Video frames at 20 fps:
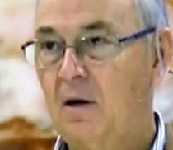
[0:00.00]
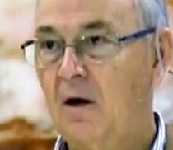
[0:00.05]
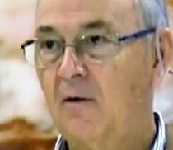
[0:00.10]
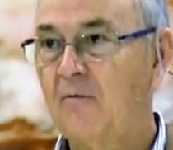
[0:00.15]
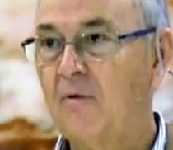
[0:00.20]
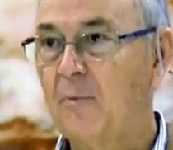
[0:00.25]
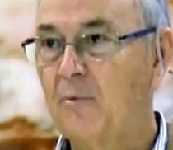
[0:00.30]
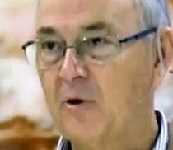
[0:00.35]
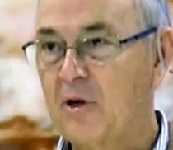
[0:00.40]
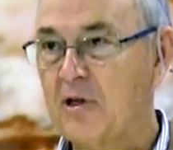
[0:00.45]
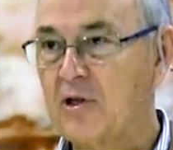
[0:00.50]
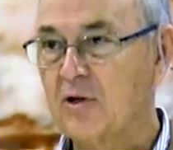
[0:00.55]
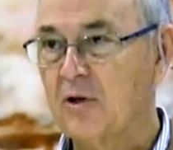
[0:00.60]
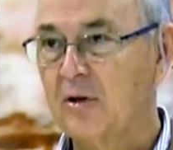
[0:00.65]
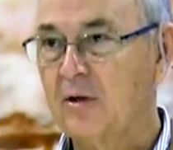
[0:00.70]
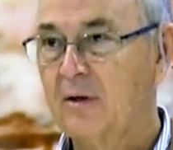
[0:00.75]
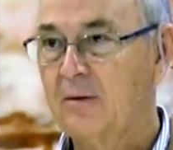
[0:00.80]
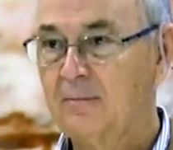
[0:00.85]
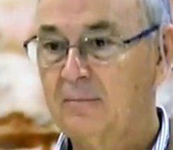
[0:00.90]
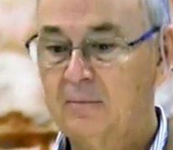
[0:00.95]
of the
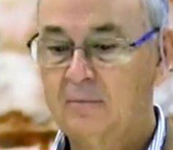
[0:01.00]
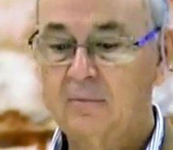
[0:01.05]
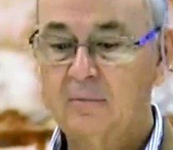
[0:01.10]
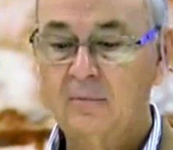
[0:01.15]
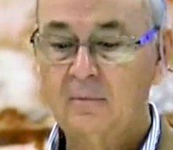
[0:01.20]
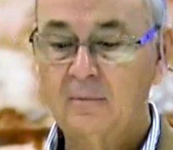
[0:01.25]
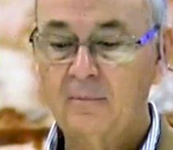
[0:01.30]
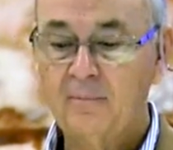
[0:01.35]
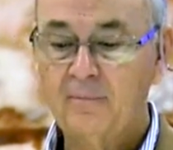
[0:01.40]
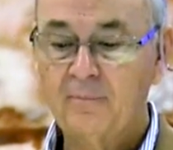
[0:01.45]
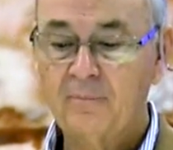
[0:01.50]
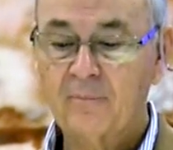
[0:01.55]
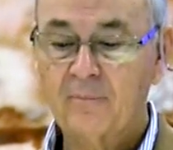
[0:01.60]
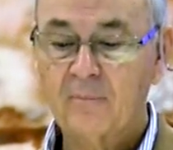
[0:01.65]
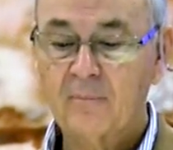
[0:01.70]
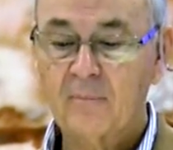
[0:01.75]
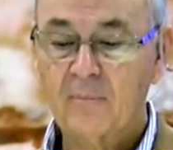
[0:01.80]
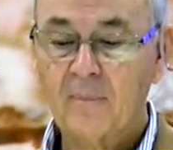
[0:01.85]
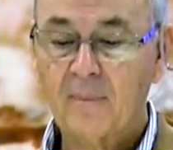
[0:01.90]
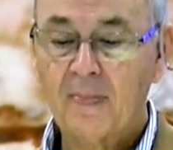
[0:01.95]
priesthood.
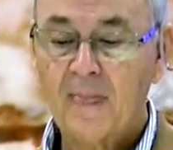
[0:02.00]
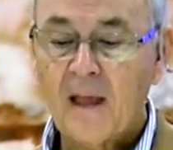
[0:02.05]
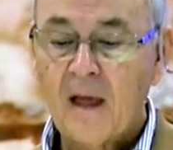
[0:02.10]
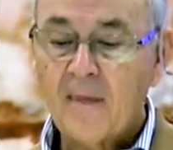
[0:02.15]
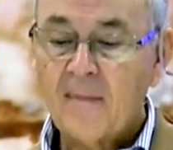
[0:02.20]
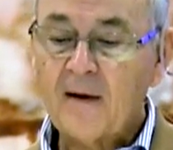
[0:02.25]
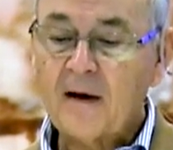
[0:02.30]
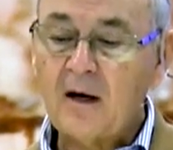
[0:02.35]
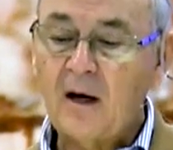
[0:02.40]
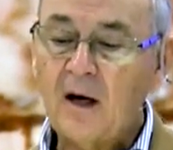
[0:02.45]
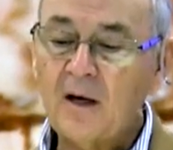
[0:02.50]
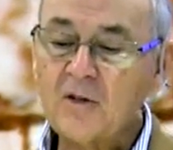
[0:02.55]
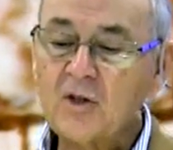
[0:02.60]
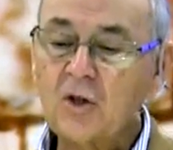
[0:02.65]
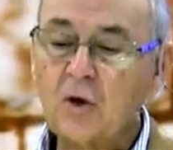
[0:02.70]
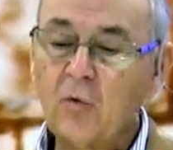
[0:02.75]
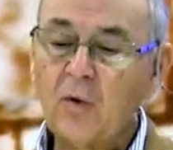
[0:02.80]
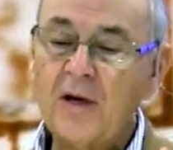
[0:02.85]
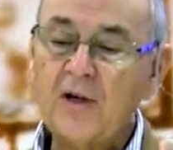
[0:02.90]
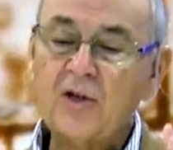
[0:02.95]
The
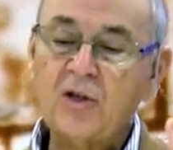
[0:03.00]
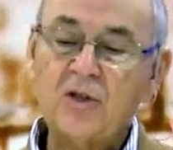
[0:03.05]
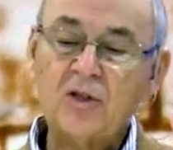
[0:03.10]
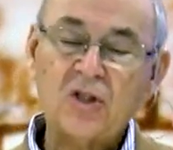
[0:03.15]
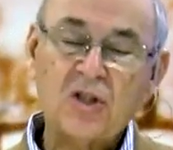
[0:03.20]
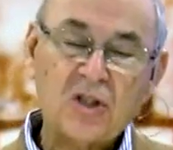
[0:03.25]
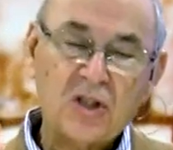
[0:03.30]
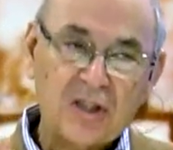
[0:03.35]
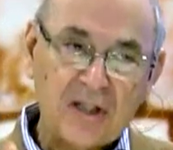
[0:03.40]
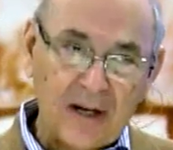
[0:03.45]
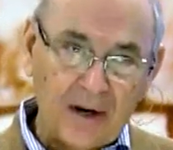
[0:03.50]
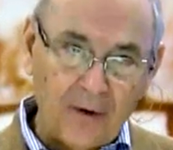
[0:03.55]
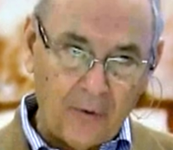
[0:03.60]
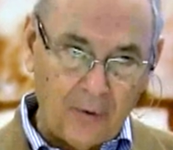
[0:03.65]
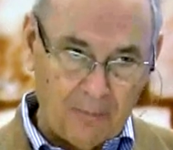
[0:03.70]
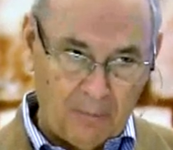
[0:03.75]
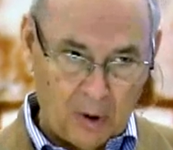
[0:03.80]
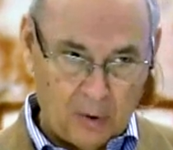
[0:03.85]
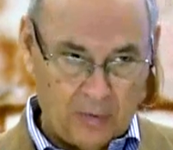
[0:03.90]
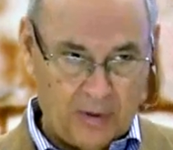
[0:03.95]
consecration
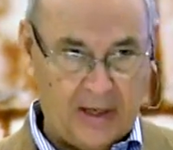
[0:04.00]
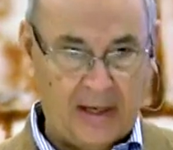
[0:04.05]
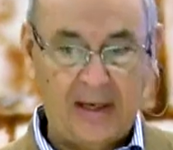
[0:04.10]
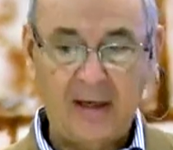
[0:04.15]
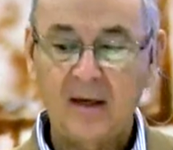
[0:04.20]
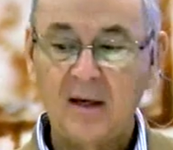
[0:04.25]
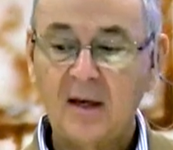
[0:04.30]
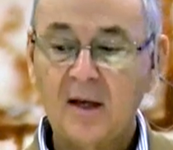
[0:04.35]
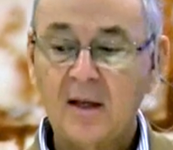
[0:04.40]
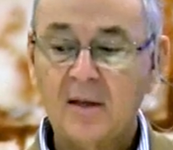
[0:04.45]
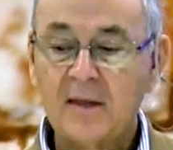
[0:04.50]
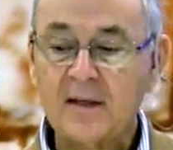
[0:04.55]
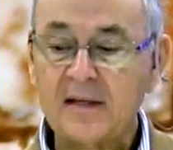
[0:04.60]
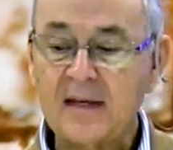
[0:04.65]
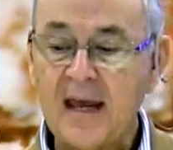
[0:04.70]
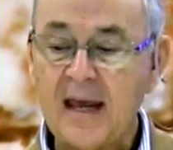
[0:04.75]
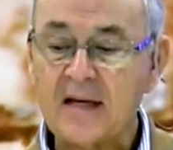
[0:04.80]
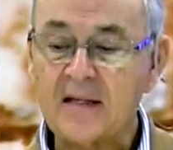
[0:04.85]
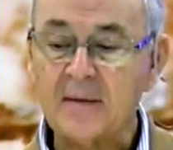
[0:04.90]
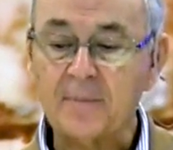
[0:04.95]
ceremony that
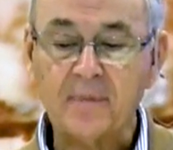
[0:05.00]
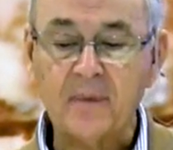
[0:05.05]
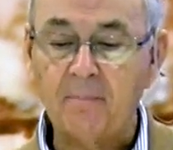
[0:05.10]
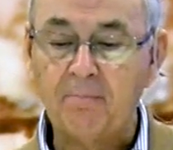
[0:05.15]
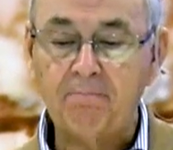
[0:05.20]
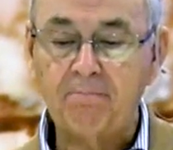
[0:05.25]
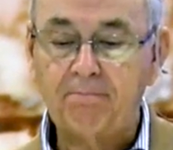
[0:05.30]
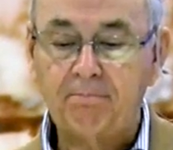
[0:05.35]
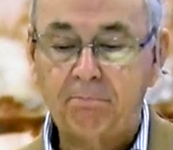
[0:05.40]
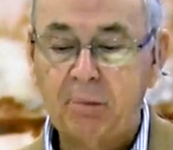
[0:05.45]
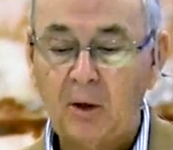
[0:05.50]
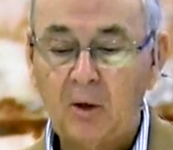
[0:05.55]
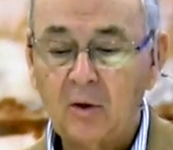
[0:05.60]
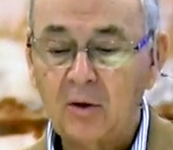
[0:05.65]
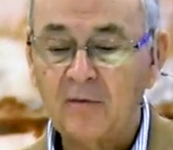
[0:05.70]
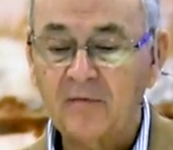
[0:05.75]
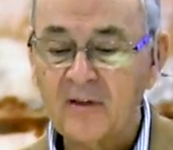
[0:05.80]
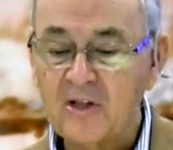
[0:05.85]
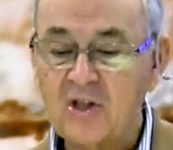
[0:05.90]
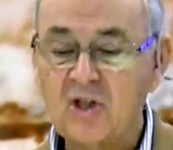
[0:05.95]
takes up the
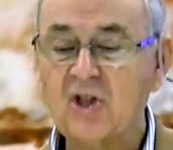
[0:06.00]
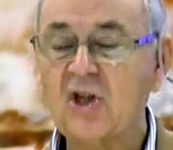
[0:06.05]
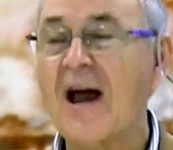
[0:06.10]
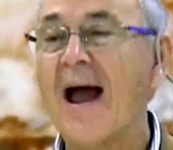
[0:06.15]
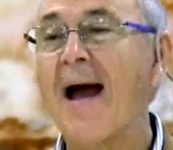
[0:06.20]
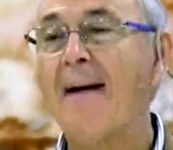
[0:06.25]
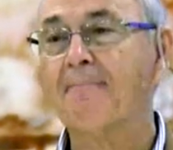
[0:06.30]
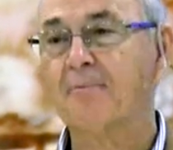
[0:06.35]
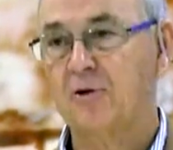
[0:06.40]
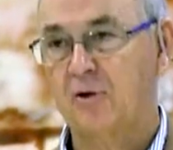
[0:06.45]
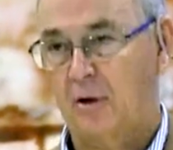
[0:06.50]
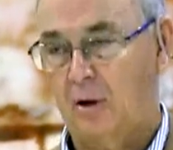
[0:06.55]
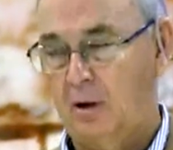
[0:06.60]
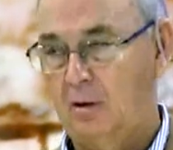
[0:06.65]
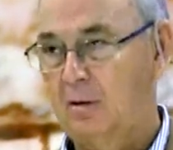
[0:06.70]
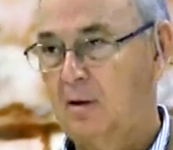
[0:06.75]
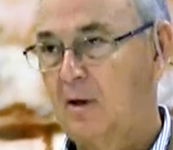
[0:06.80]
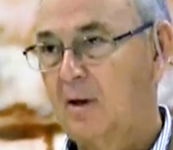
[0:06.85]
bulk of this chapter.